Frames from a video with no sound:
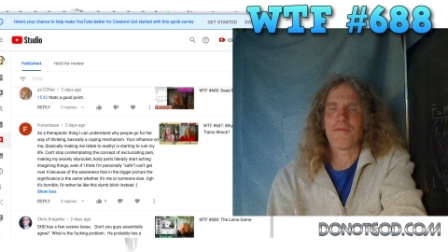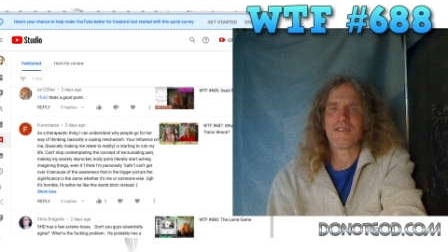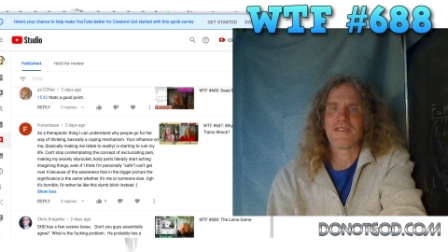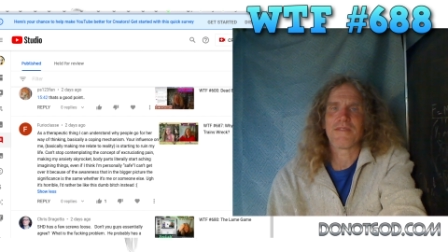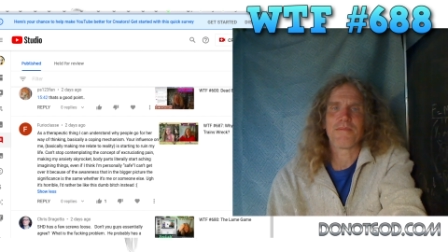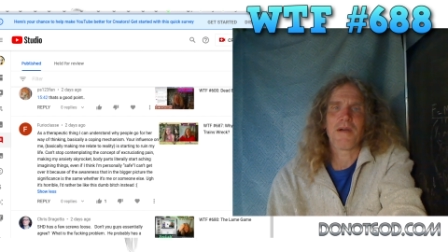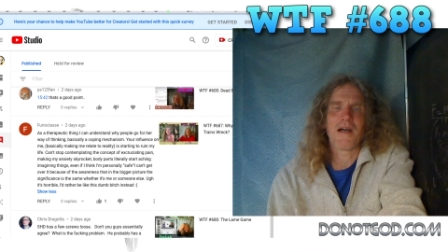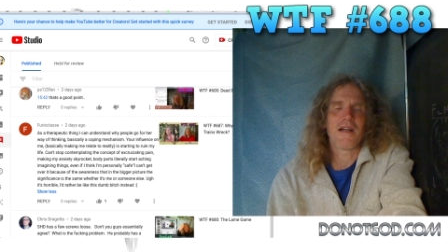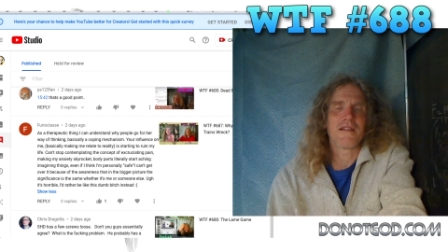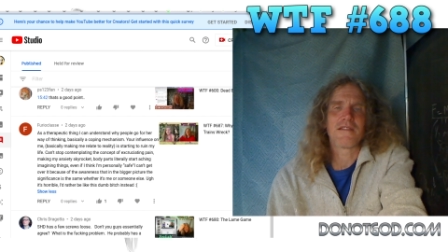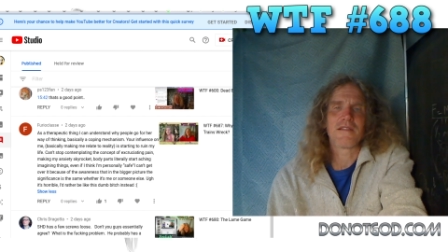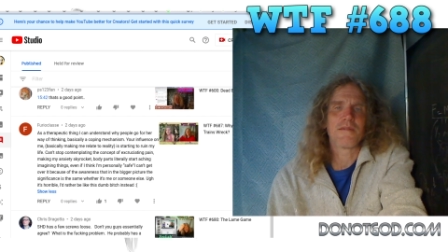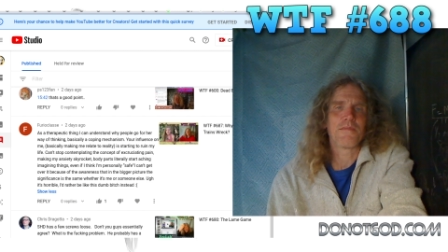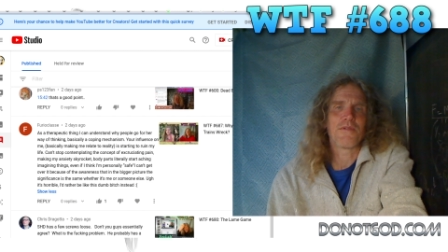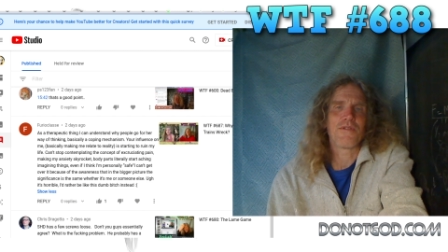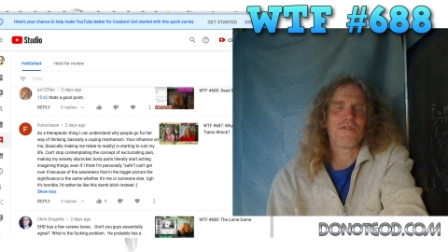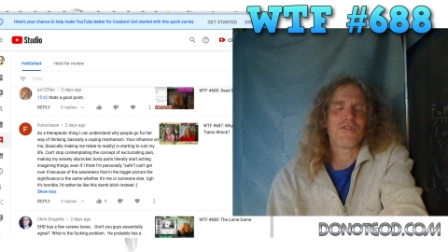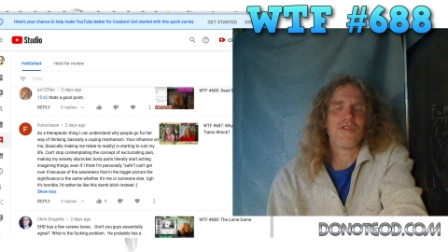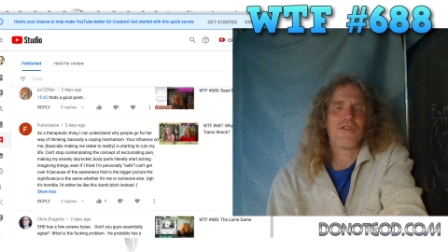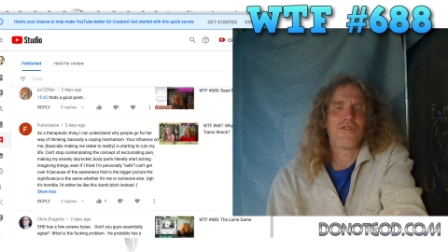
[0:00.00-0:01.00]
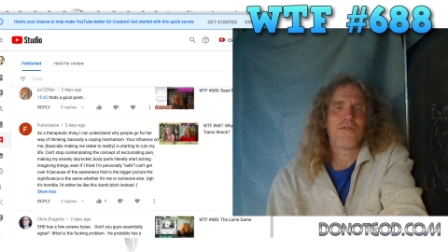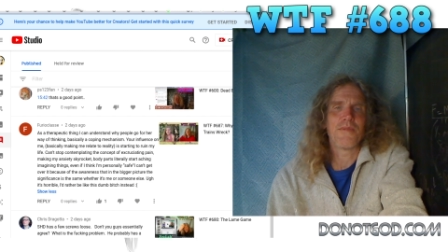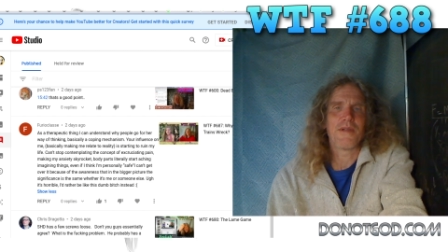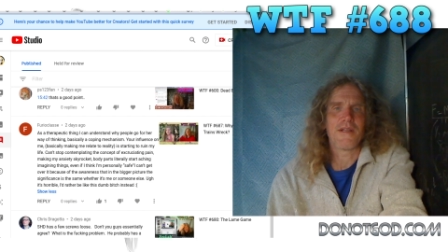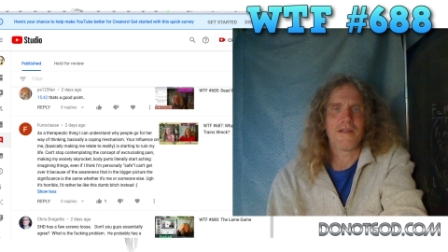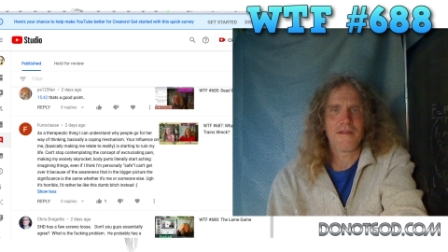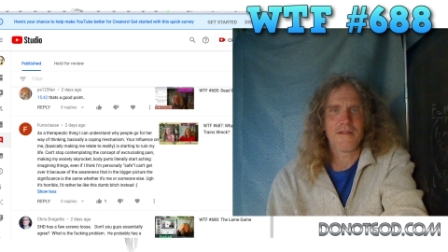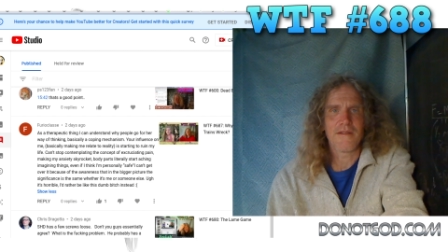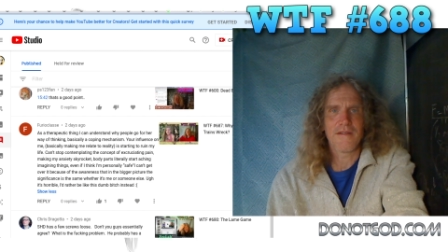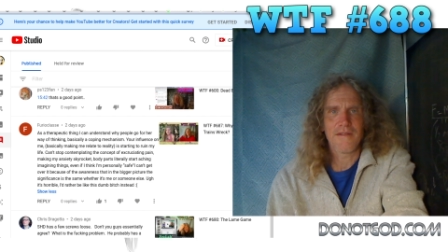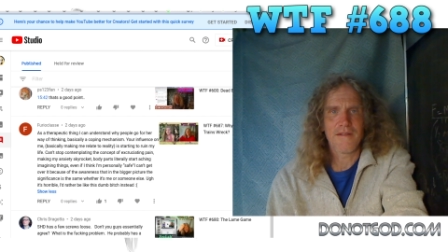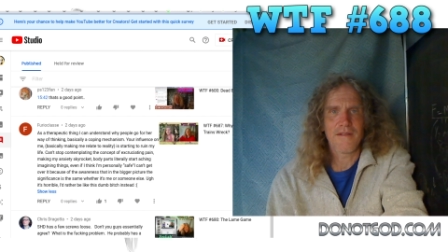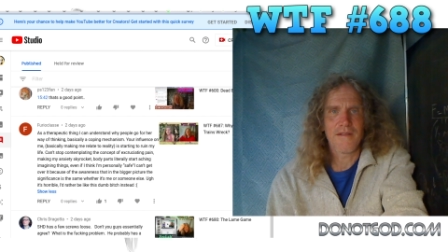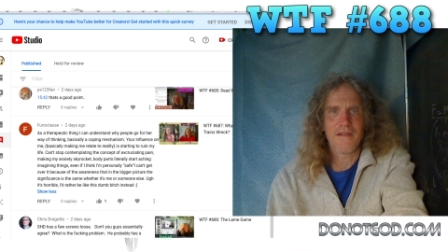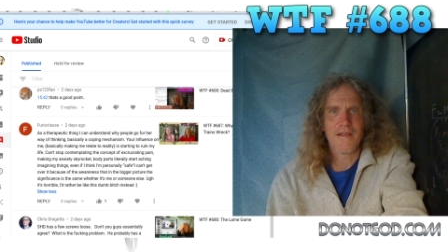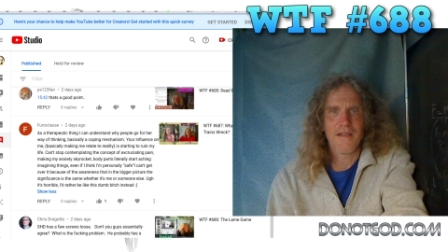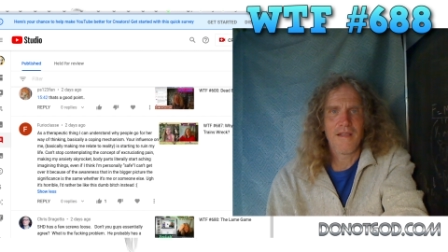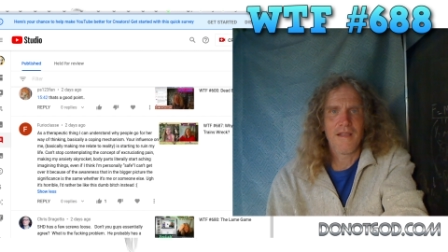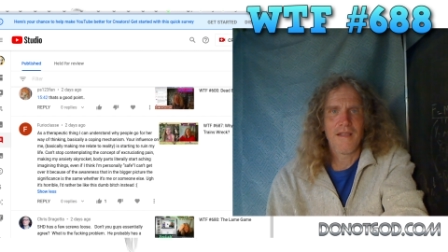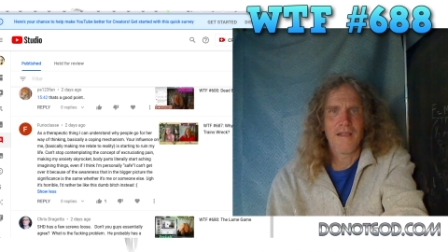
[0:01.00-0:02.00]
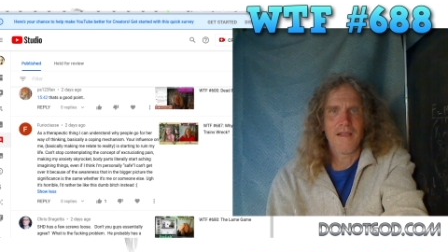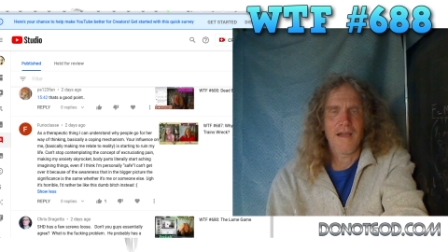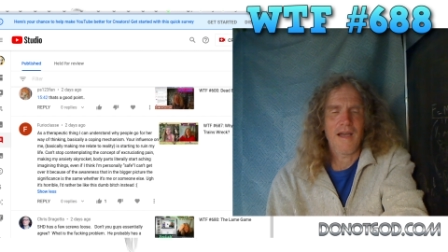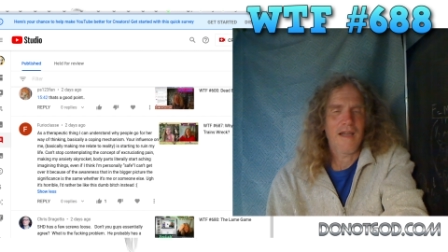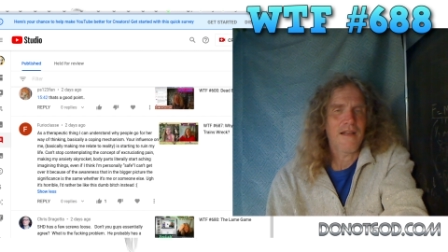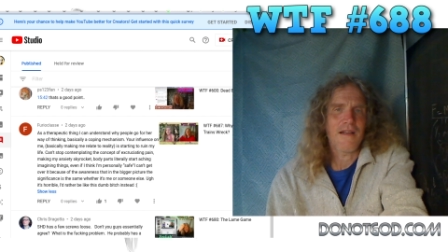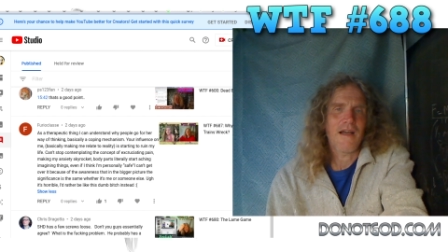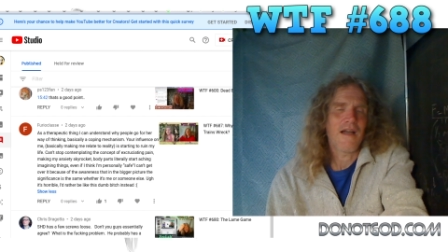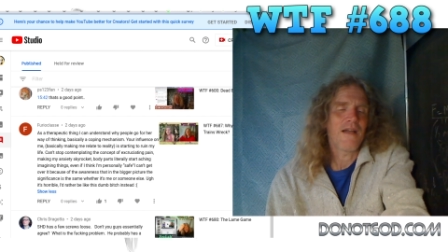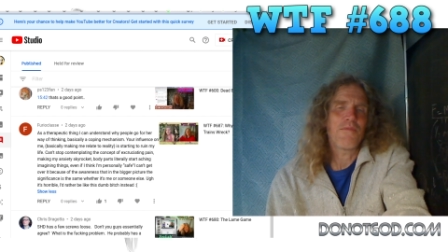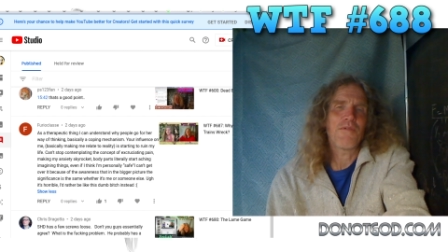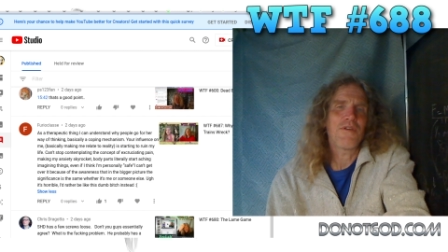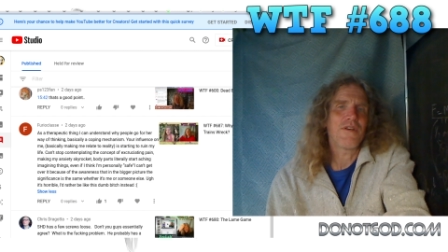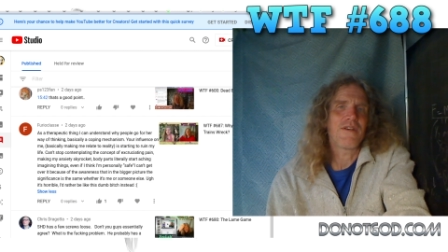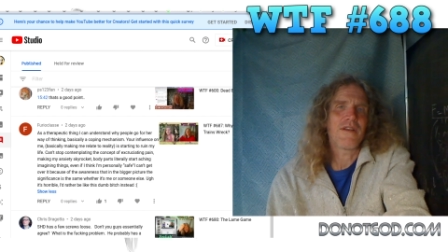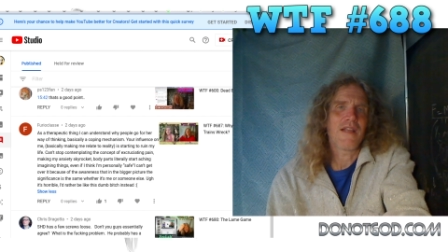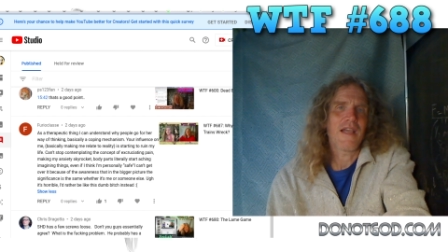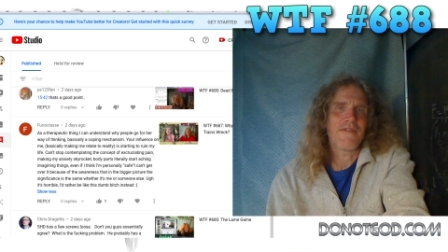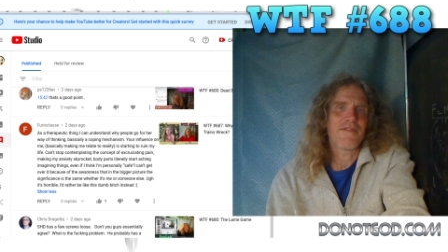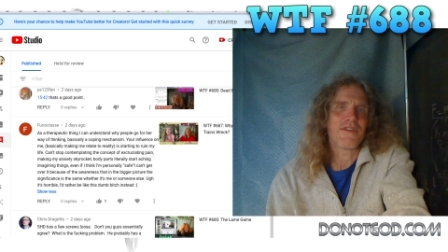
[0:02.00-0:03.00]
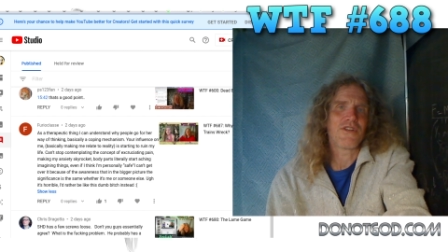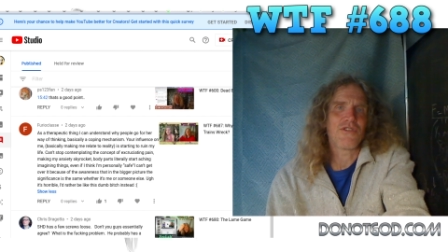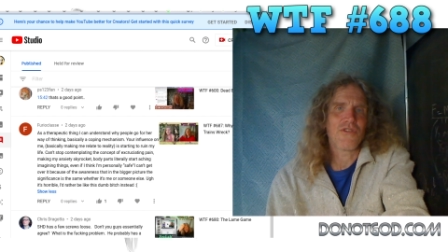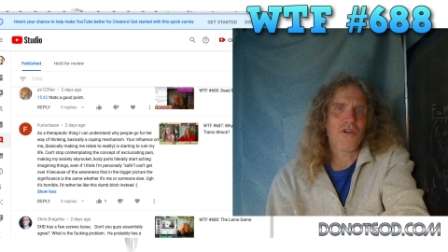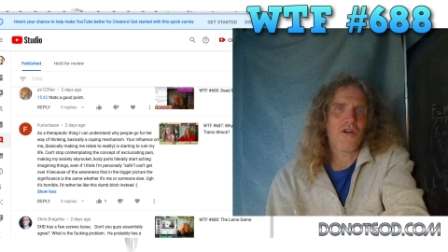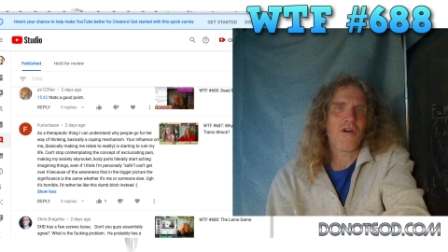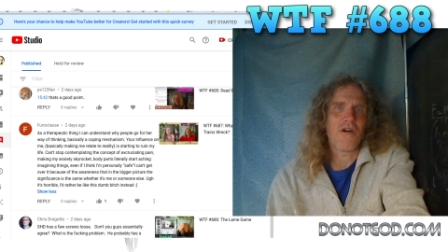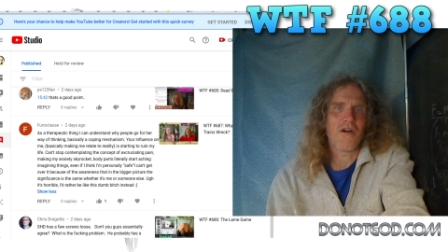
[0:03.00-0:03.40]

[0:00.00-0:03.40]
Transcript: a responsible human. I I wouldn't have a